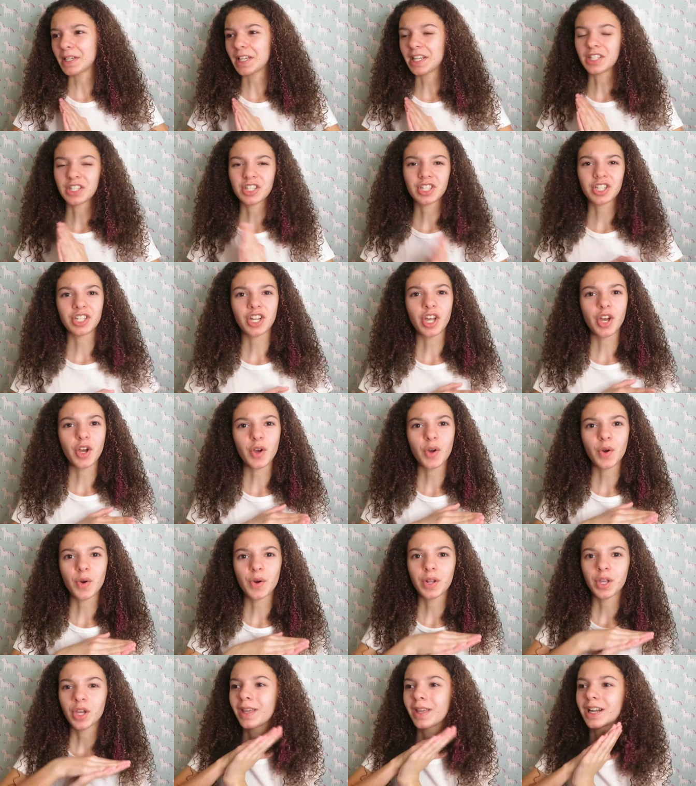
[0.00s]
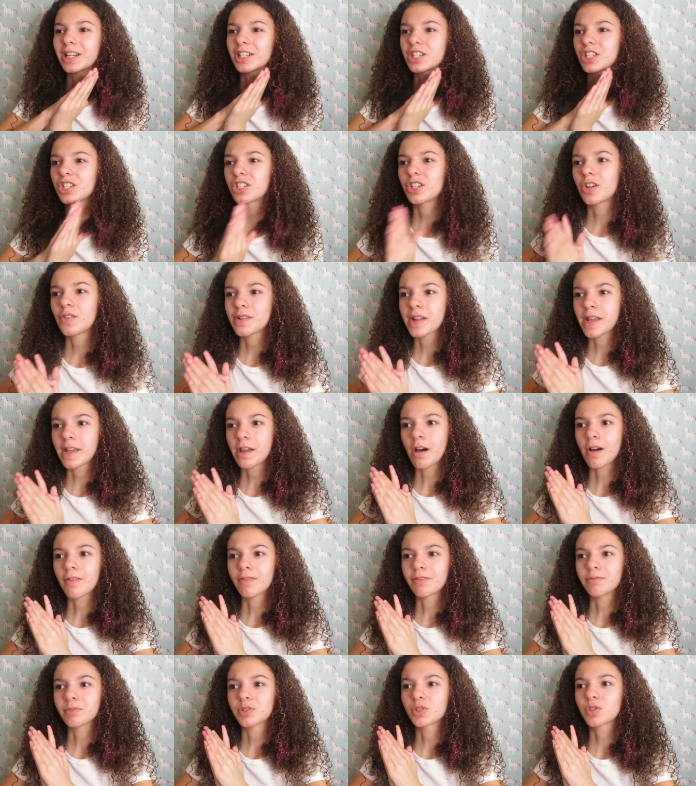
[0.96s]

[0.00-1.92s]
It snowed, I got a snow day off from